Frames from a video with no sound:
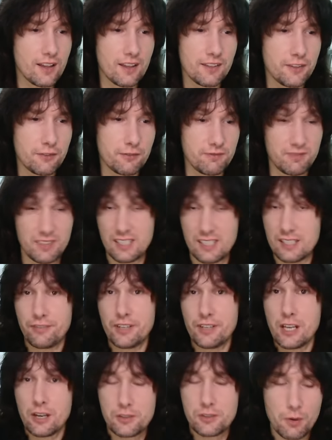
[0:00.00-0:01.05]
these
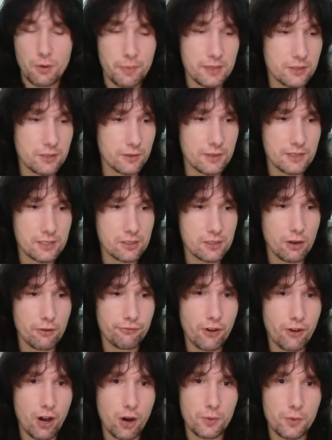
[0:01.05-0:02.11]
videos that we've been doing so
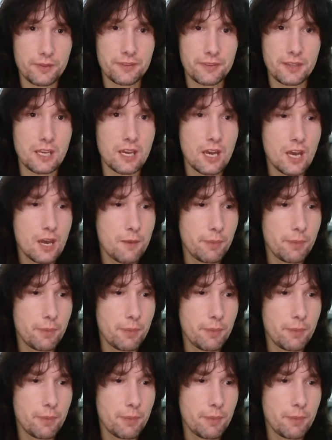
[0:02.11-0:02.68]
far with the